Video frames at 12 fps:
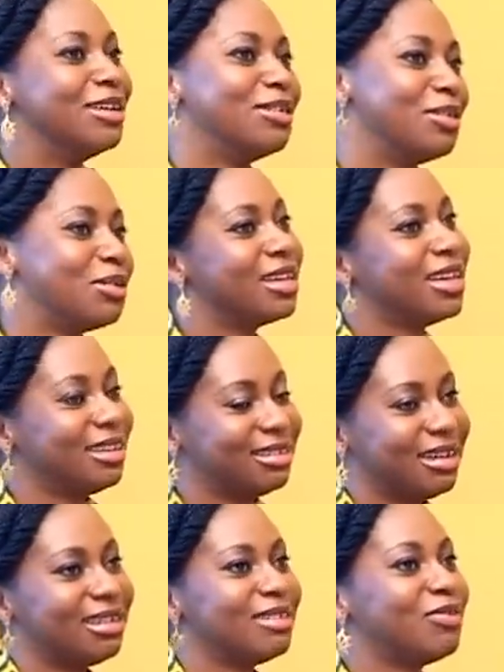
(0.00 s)
You know, then I
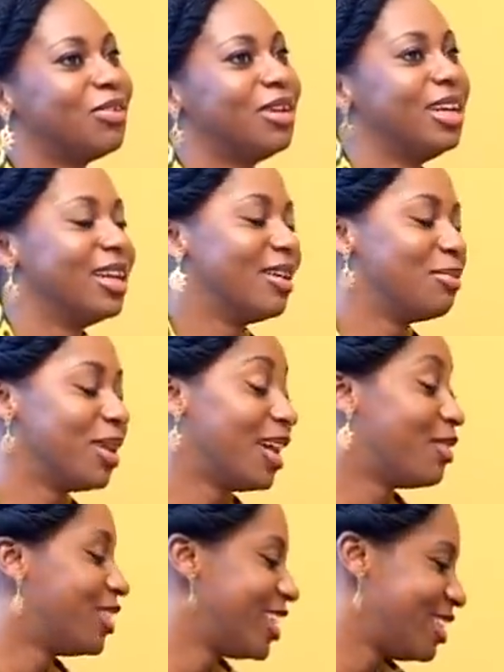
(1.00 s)
started falling in love. But
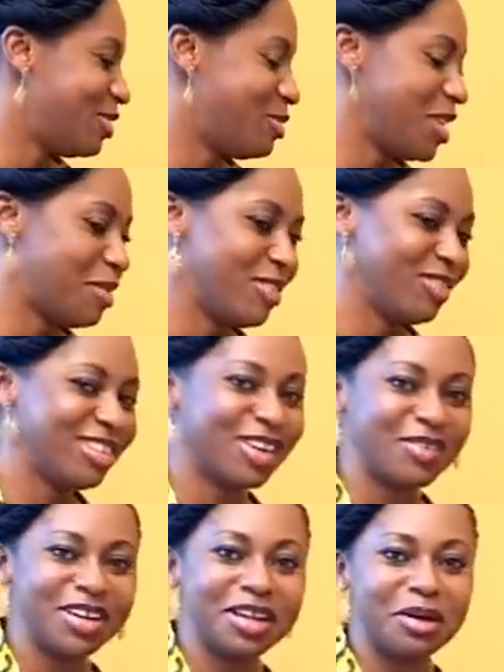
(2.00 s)
I wanted to be a
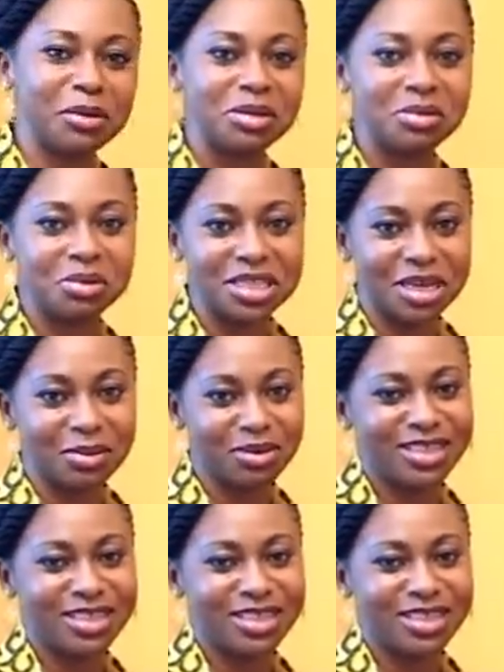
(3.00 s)
beauty queen. That was what I